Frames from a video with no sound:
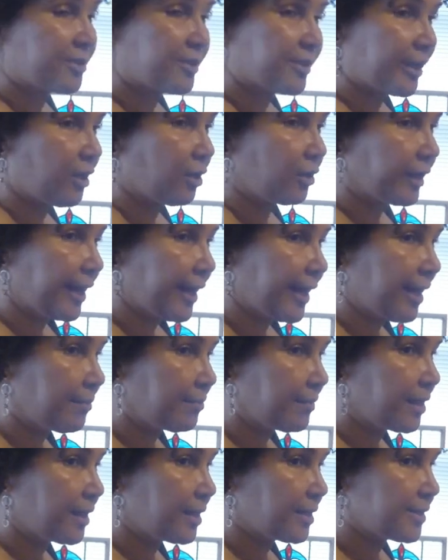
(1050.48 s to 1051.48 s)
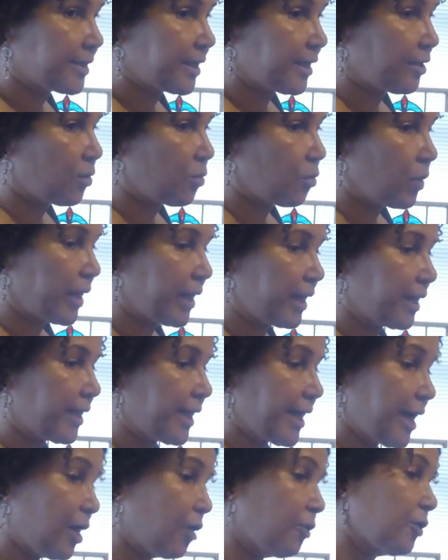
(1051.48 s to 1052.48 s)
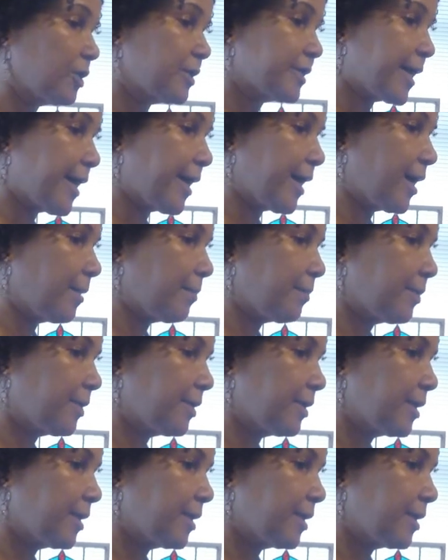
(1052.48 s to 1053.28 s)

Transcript: style cabinets and a white countertop.